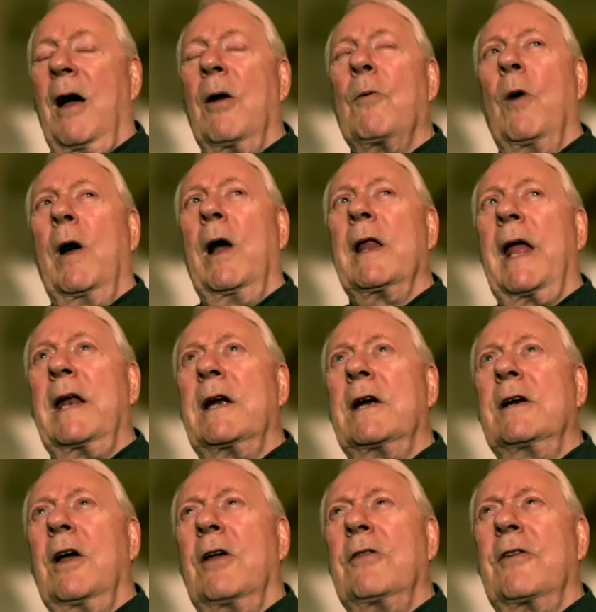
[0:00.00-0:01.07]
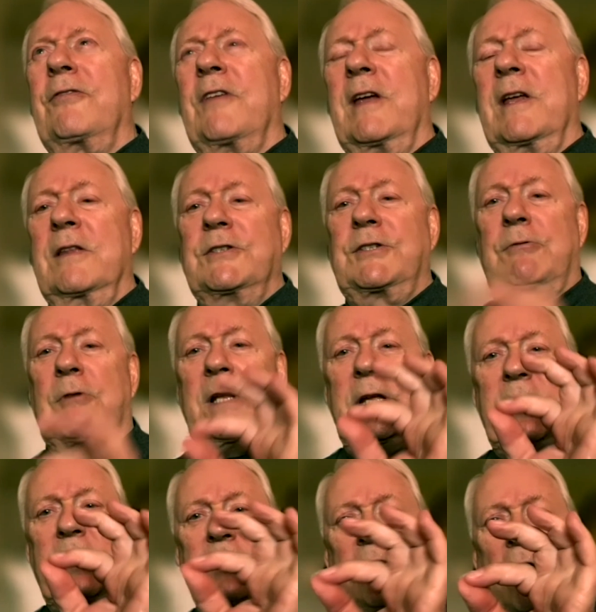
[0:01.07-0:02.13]
well, and another thing that's
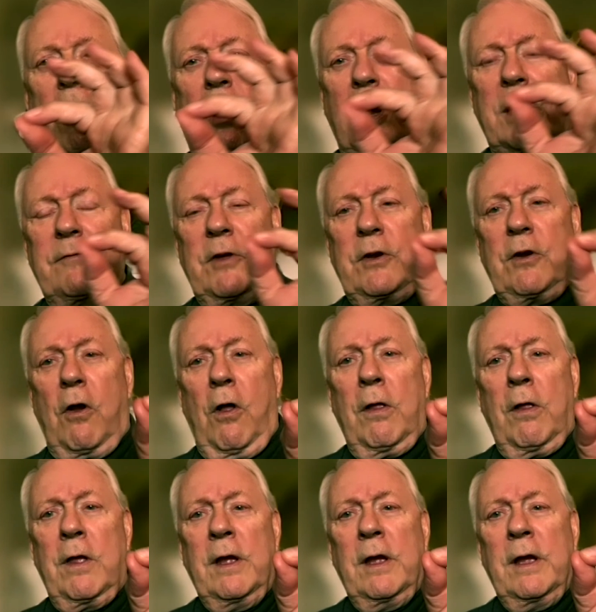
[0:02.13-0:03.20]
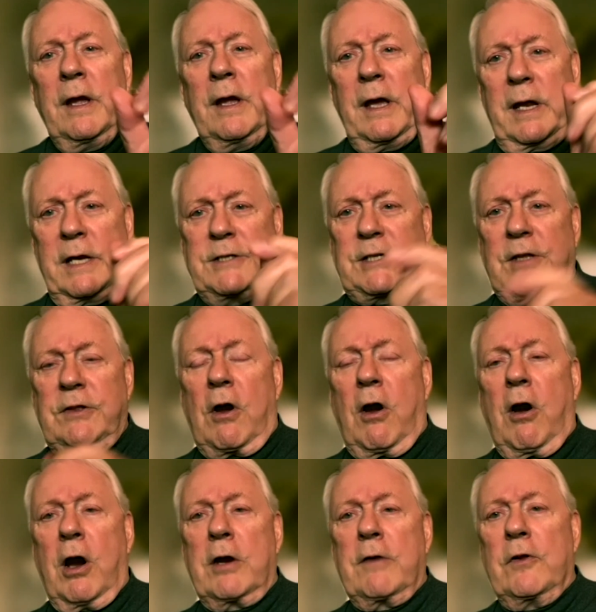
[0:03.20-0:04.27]
really at the heart of it all, and it's at the
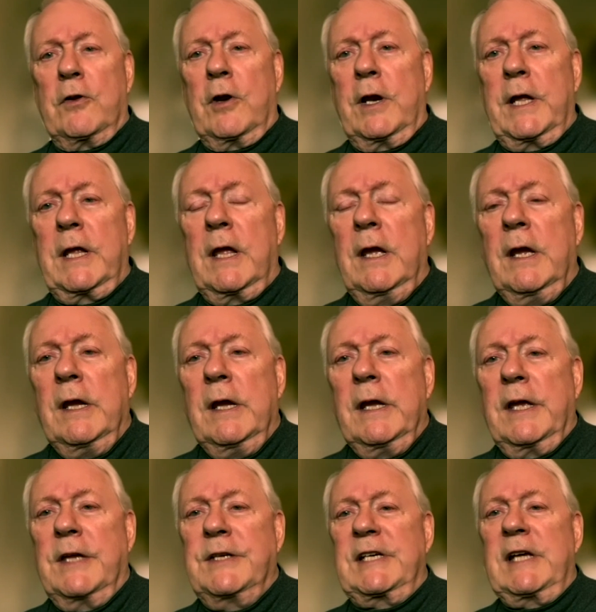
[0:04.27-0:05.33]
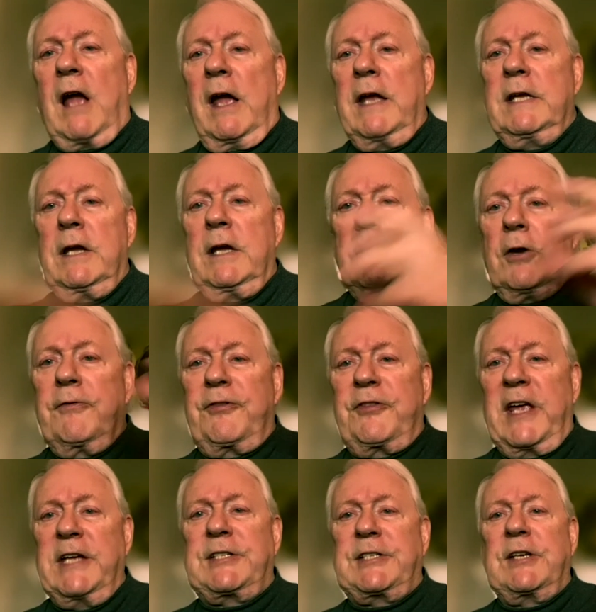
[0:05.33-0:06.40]
heart of learning, is the idea of
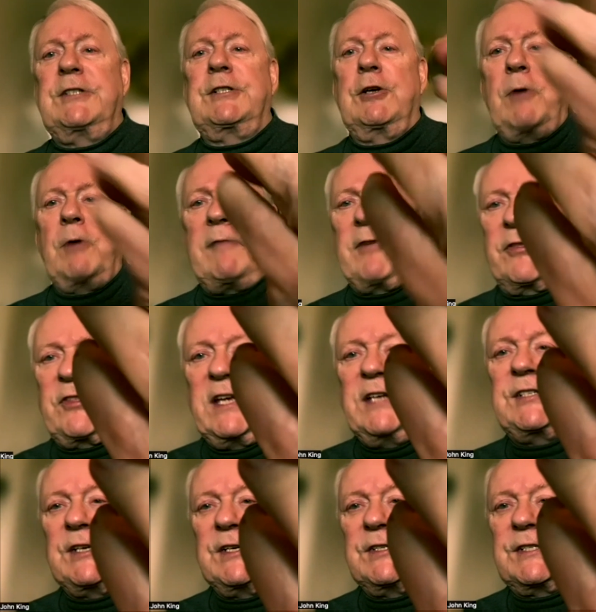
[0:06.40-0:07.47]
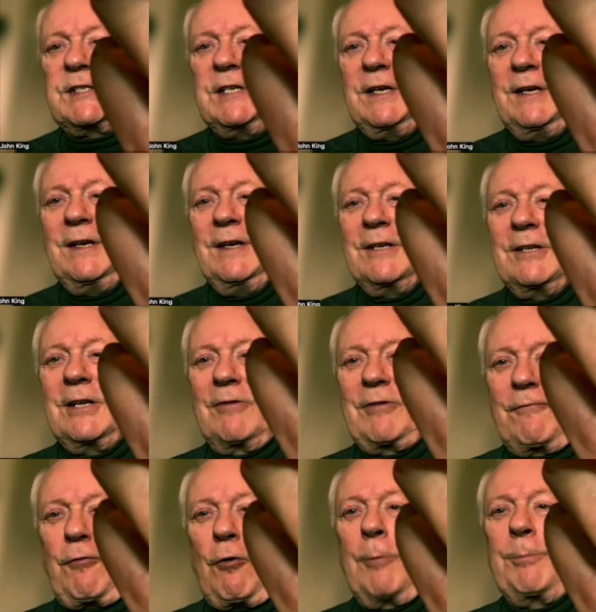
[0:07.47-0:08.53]
thesis. You have a thesis. You have
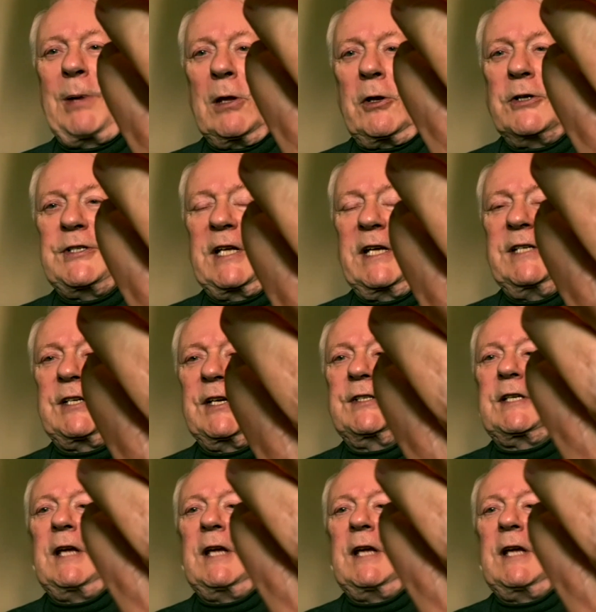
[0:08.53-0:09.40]
the four pillars thesis.